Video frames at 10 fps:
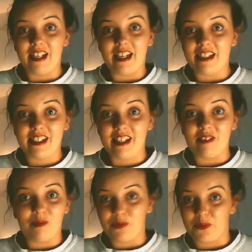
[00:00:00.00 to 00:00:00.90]
And yeah,
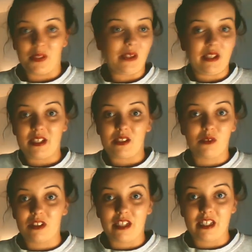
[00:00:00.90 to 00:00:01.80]
so the next
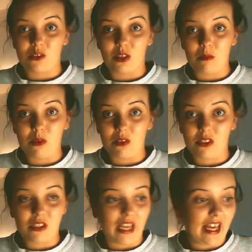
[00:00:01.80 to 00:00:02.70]
one, next 20
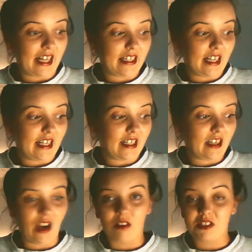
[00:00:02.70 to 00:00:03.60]
books, and then
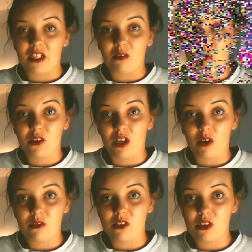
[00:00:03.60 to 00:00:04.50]
after that one I
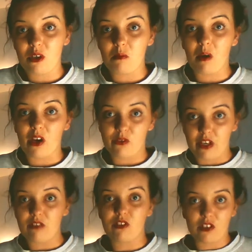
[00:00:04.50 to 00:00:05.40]
will do my
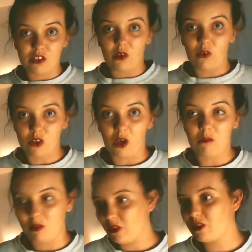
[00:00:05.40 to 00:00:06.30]
favourite old time
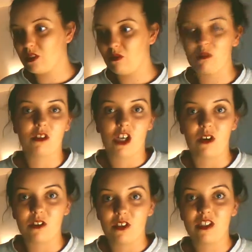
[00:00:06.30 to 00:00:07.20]
books from
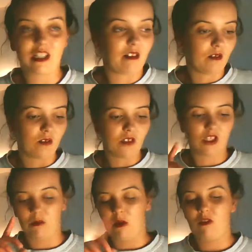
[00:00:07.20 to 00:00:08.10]
childhood, and
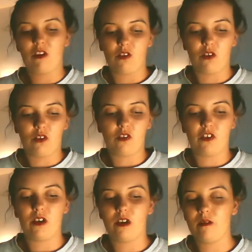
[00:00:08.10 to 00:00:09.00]
also my favourite
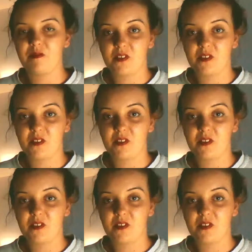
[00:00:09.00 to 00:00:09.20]
author to